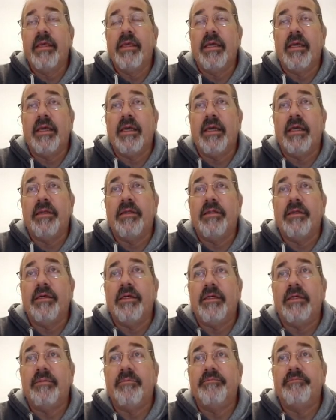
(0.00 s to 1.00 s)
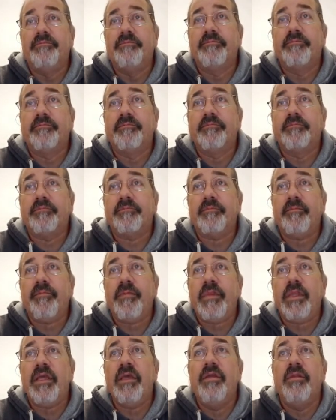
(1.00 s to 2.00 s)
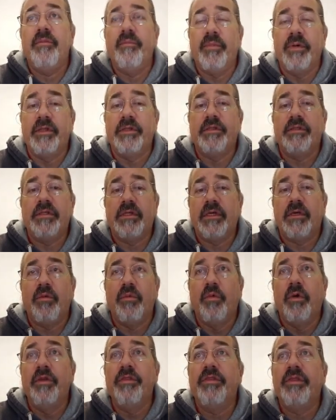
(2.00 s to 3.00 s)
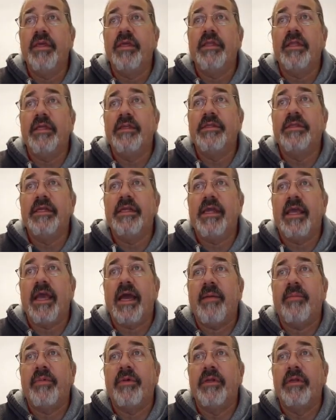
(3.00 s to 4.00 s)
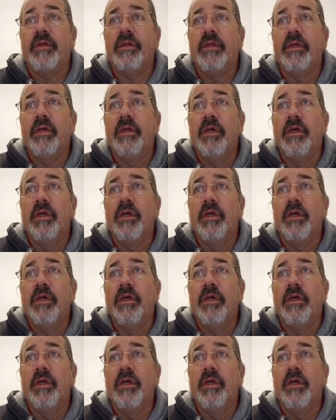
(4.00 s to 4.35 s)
And but one thing that did happen,